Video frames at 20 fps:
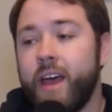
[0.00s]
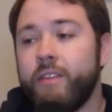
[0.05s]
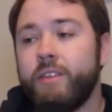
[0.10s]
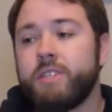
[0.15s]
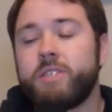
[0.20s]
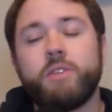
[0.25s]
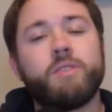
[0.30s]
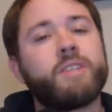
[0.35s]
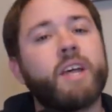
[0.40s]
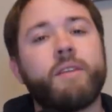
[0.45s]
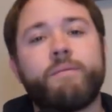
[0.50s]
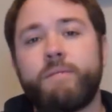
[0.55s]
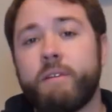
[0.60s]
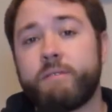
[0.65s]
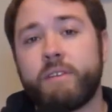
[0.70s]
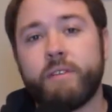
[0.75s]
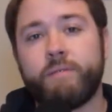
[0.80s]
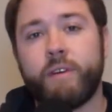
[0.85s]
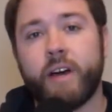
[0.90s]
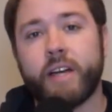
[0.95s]
And the dude's had
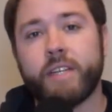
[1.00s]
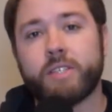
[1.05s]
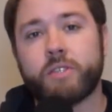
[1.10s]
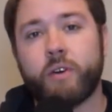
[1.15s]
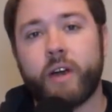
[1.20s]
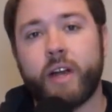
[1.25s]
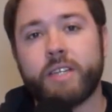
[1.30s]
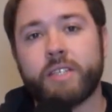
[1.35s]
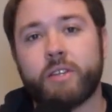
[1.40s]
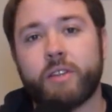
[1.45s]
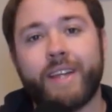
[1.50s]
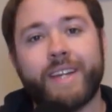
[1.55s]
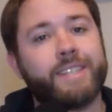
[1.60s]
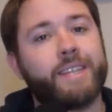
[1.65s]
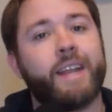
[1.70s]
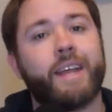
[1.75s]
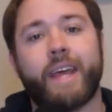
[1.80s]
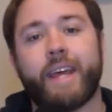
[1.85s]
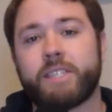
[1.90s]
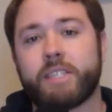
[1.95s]
50 fights, right? So
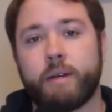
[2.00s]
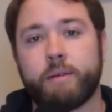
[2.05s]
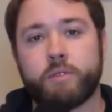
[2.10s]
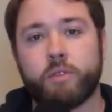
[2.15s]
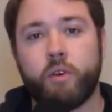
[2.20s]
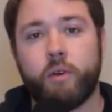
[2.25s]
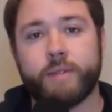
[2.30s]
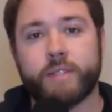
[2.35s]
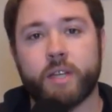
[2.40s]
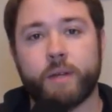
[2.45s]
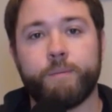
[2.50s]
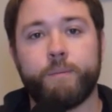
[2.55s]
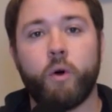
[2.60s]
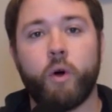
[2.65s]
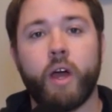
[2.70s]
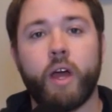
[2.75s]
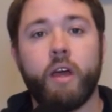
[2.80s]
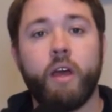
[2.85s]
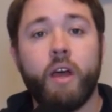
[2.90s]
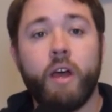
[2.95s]
that's got to catch up to him at some
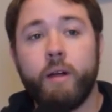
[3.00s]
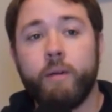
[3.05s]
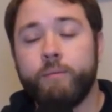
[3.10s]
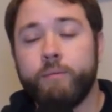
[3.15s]
point.